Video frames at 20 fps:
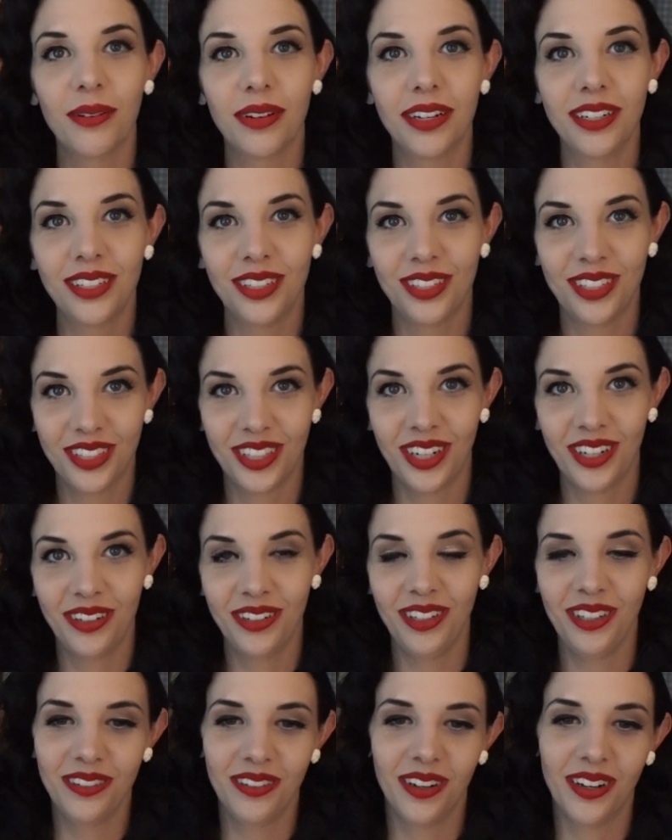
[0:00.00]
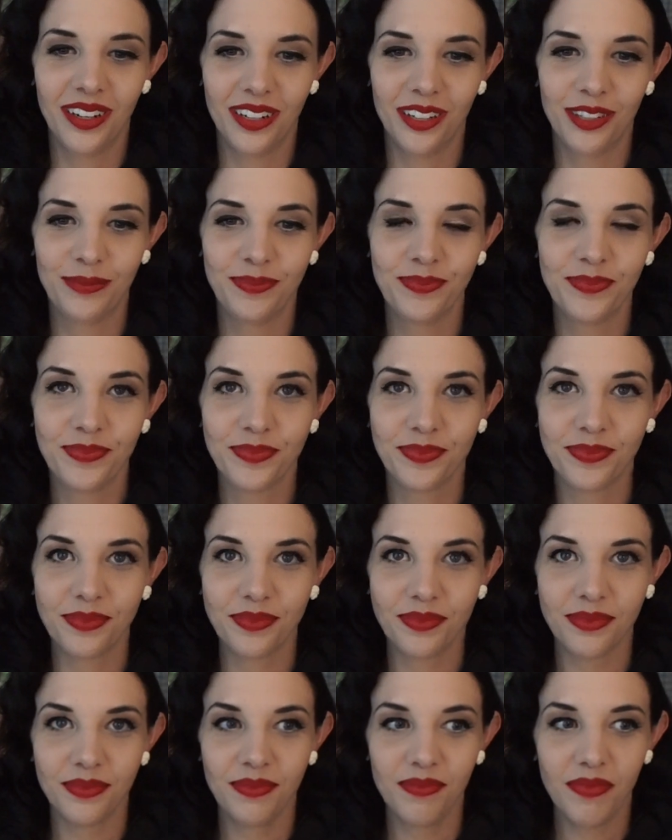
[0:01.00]
wanted to show you all
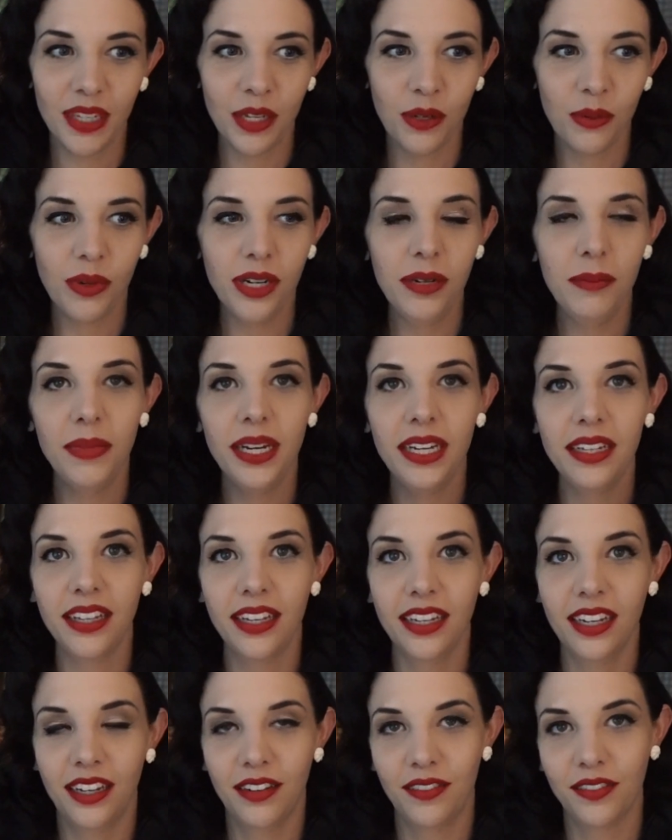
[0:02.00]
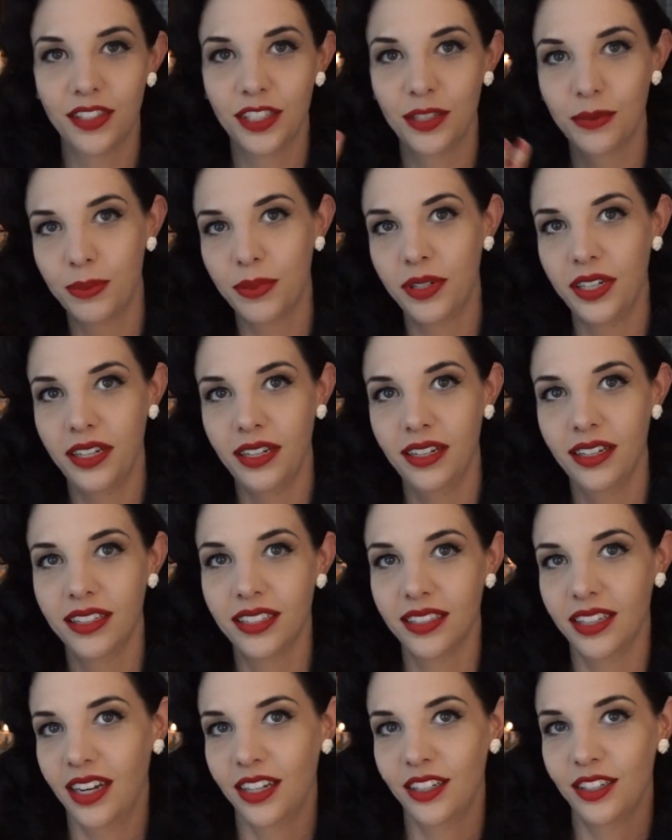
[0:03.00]
what my like kind of
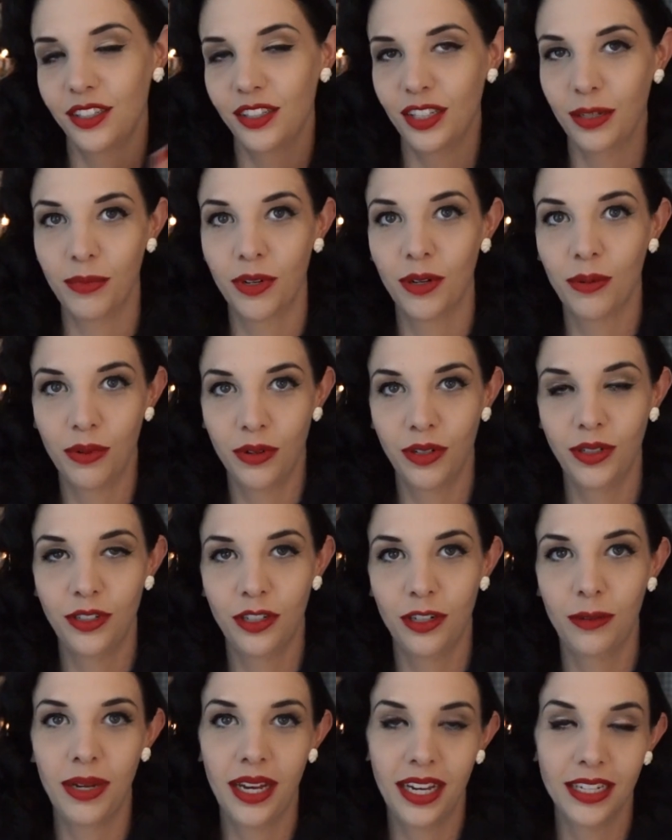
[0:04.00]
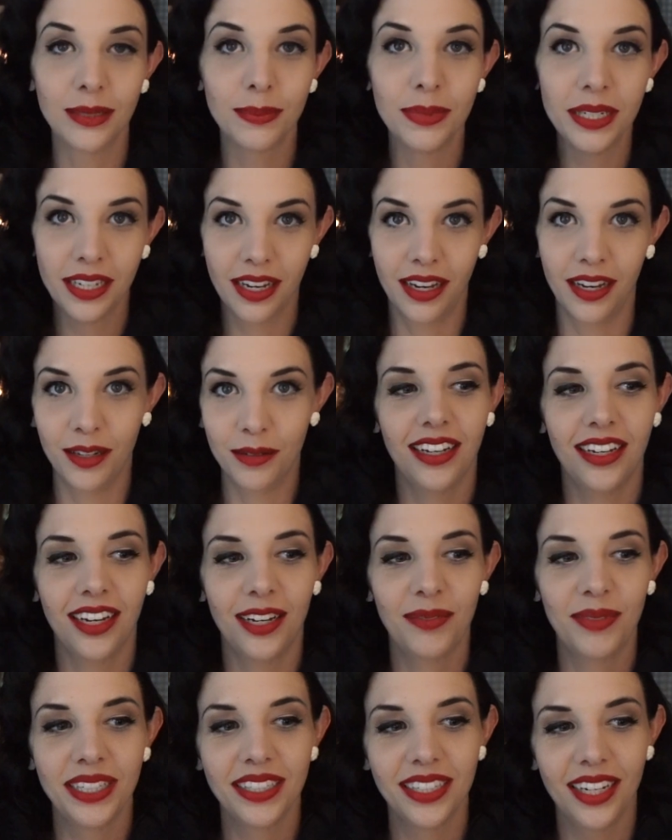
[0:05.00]
spring/summer wardrobe has become.
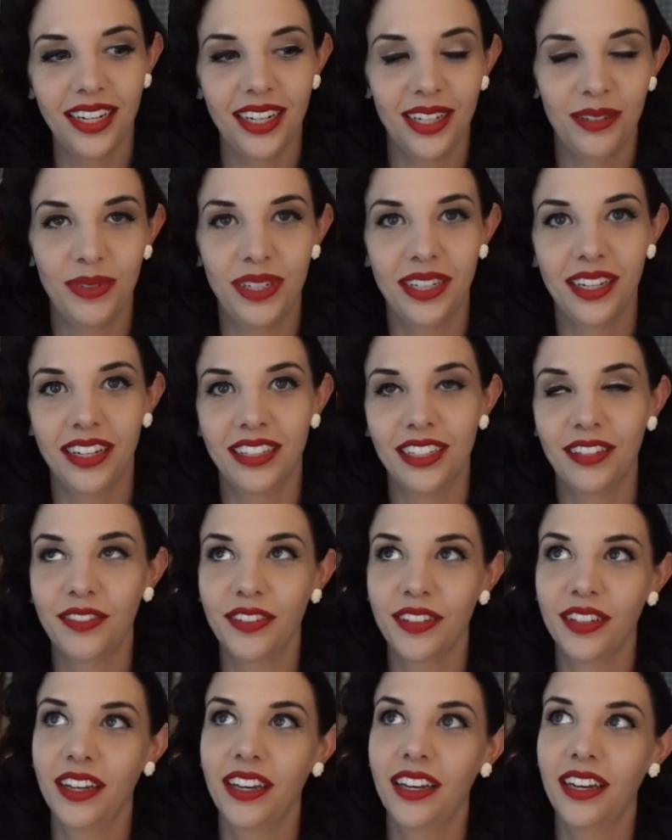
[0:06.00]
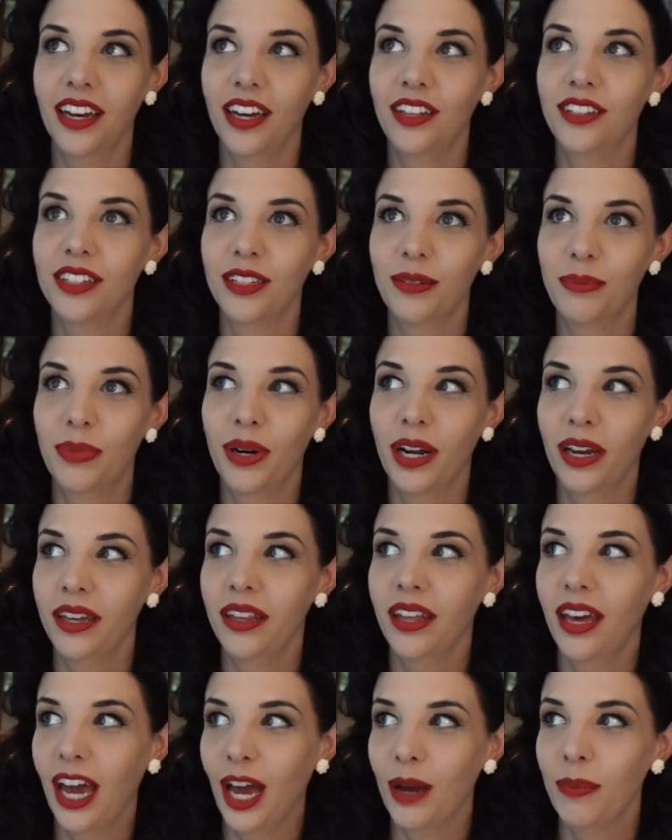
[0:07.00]
I'm excited because I feel like it's like probably
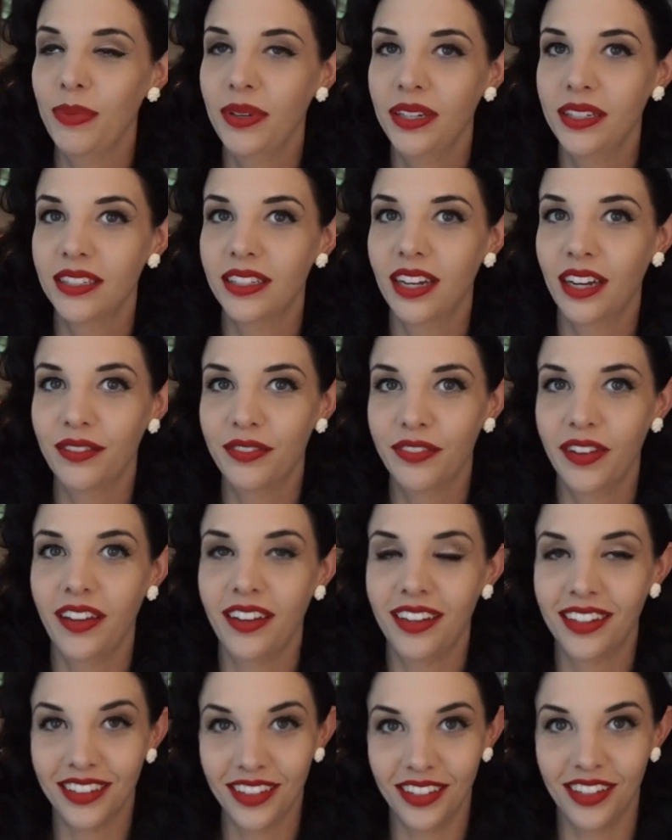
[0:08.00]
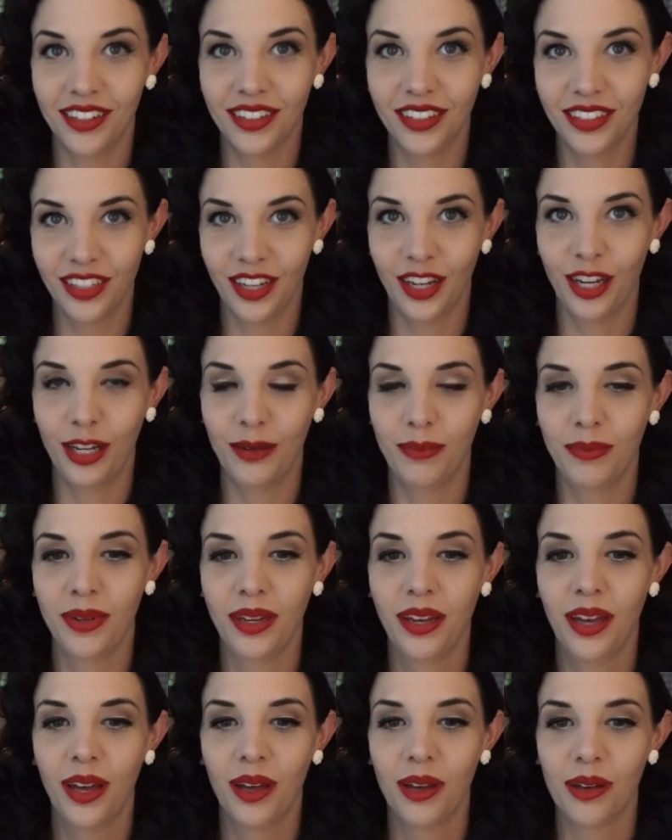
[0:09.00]
the happiest I've felt in a long time
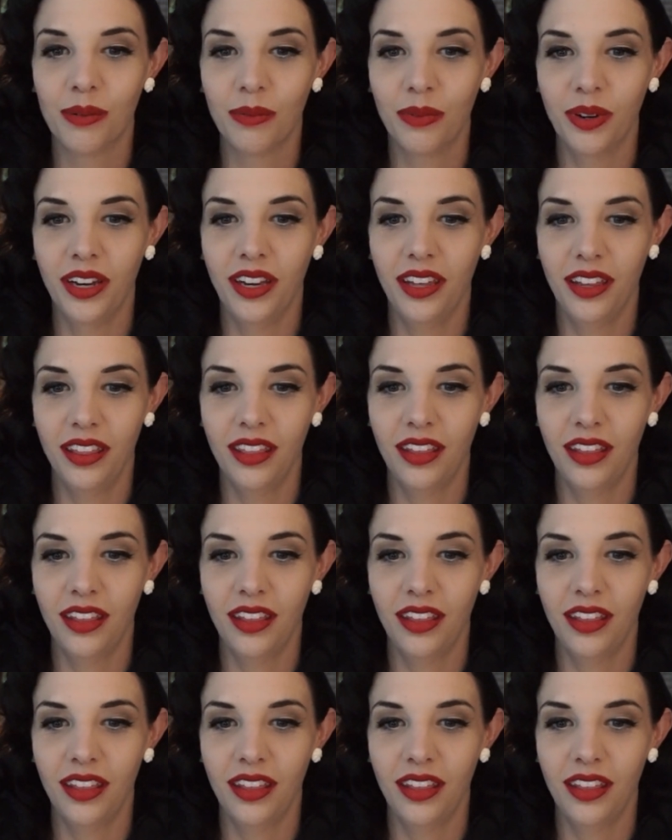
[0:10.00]
with